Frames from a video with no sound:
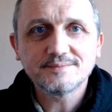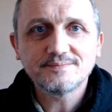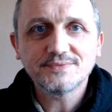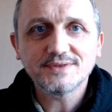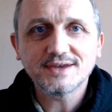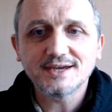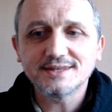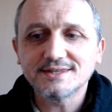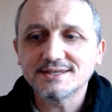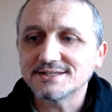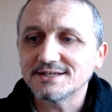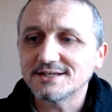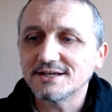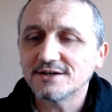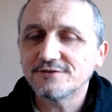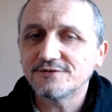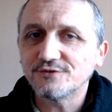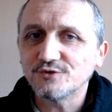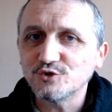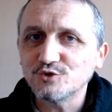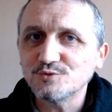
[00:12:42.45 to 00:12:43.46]
And there's enough
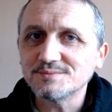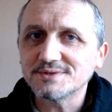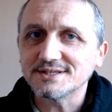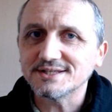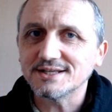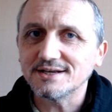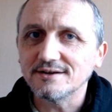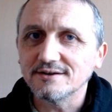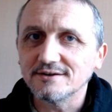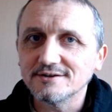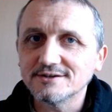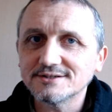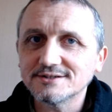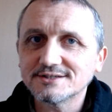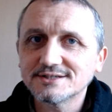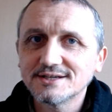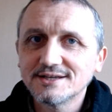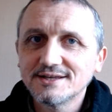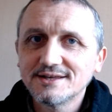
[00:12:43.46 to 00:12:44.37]
rooms in the lodge